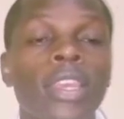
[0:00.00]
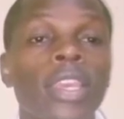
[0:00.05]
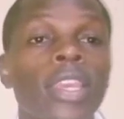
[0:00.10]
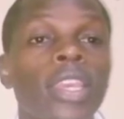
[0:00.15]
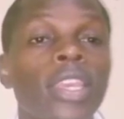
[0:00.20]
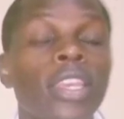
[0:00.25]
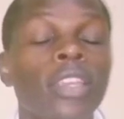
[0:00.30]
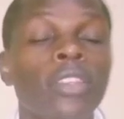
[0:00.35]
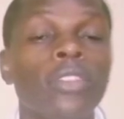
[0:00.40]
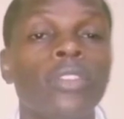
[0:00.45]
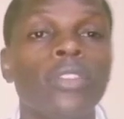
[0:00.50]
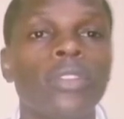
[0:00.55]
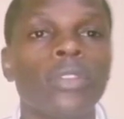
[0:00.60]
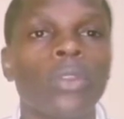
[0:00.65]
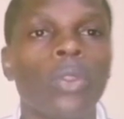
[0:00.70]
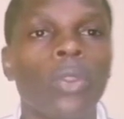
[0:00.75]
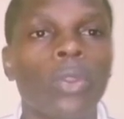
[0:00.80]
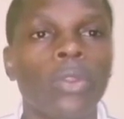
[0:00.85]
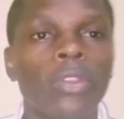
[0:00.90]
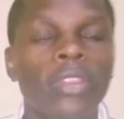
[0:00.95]
is
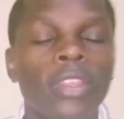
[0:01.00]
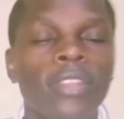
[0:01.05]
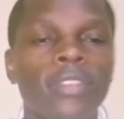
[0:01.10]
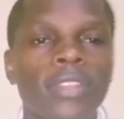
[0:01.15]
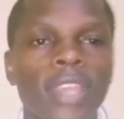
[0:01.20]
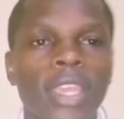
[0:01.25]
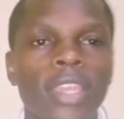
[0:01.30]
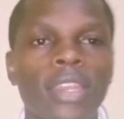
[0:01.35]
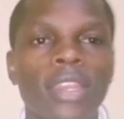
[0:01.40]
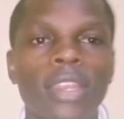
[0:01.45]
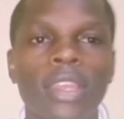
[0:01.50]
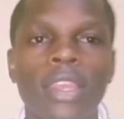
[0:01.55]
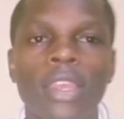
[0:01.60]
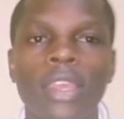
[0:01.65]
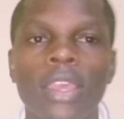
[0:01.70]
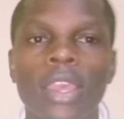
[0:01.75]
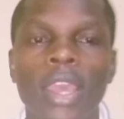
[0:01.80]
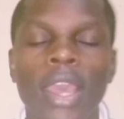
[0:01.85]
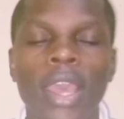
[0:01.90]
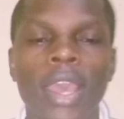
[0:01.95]
on this side
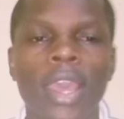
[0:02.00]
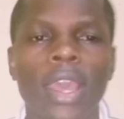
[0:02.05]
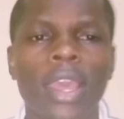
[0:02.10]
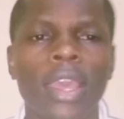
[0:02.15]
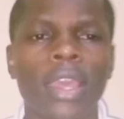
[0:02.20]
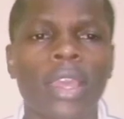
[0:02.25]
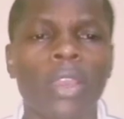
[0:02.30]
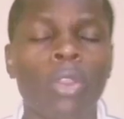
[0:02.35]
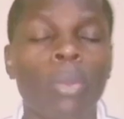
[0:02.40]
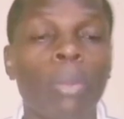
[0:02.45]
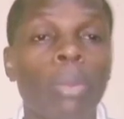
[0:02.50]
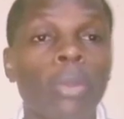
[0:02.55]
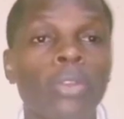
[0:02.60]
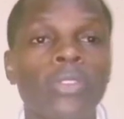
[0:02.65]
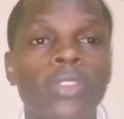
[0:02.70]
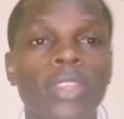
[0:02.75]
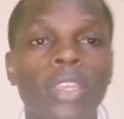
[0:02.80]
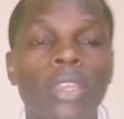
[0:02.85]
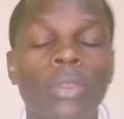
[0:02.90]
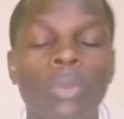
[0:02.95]

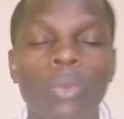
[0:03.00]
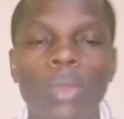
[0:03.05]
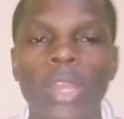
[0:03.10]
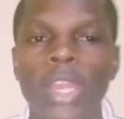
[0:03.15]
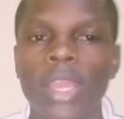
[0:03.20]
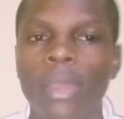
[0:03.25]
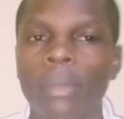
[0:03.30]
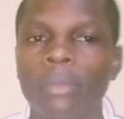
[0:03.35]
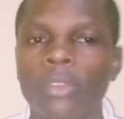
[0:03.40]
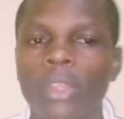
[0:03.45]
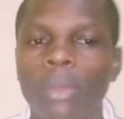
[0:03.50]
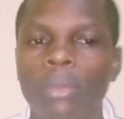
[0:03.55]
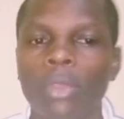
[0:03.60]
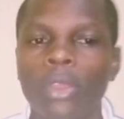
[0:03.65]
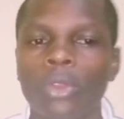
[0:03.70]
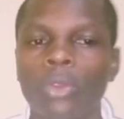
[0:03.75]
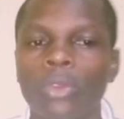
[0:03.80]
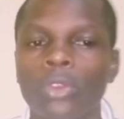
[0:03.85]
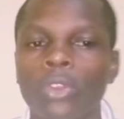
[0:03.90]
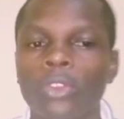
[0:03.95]
opposing William Samoei
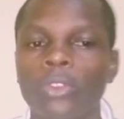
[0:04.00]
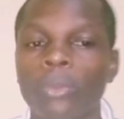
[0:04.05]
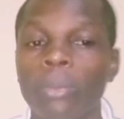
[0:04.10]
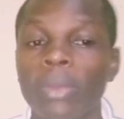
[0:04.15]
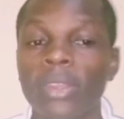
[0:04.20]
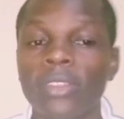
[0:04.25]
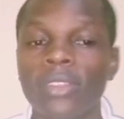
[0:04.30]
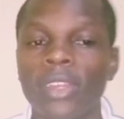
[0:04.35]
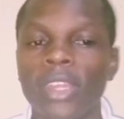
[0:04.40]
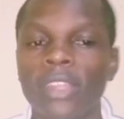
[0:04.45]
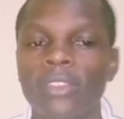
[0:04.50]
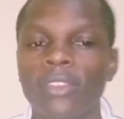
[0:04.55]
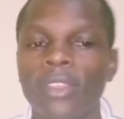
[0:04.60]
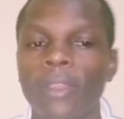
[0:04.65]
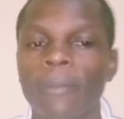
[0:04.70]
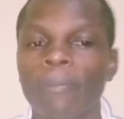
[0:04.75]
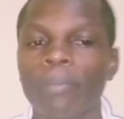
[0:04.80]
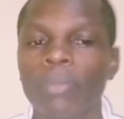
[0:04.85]
Ruto's presidency.